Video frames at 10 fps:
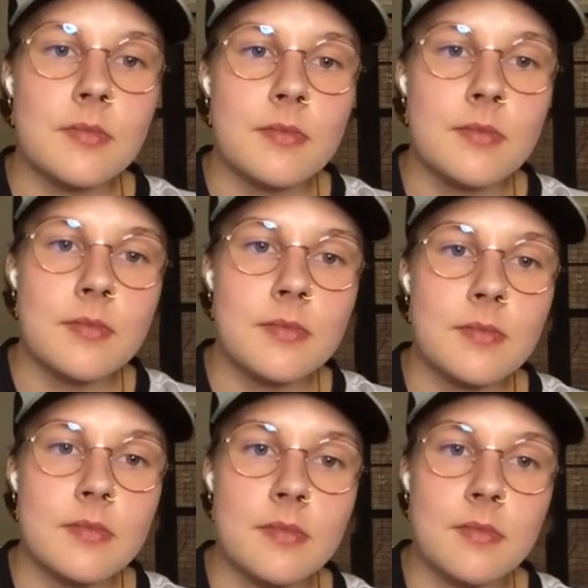
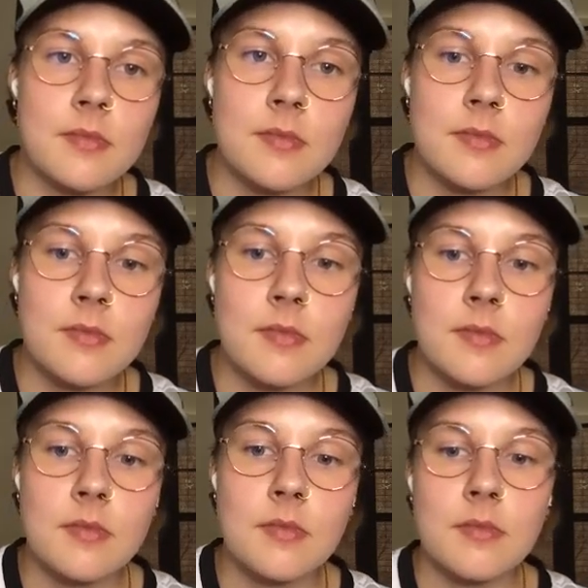
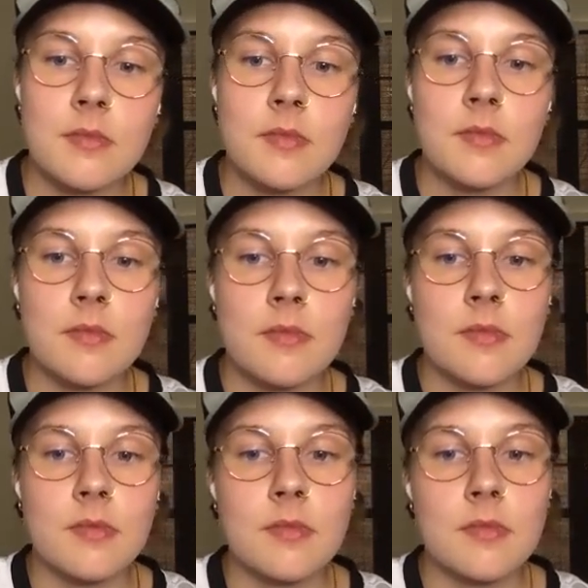
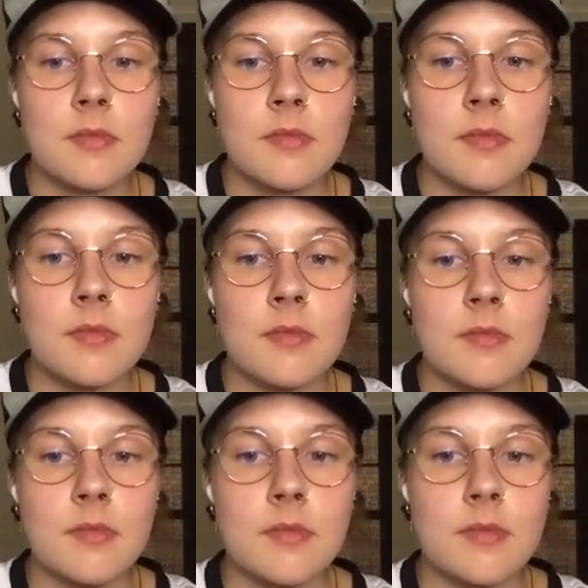
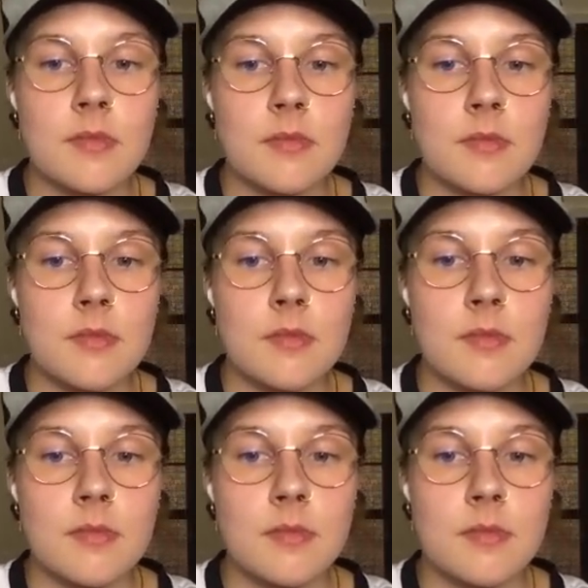
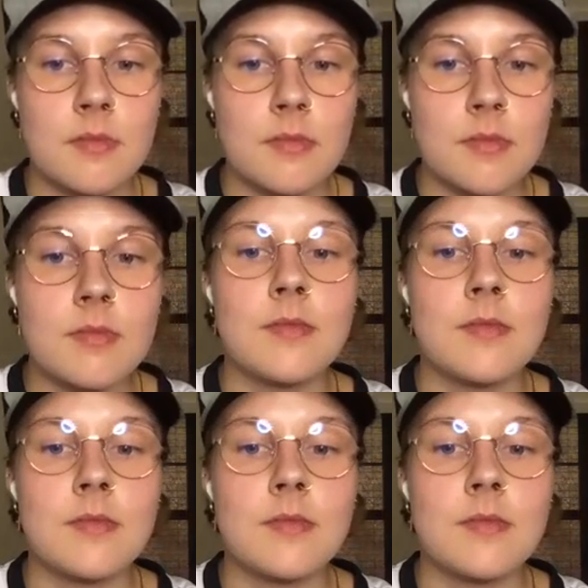No words are spoken by the person on screen.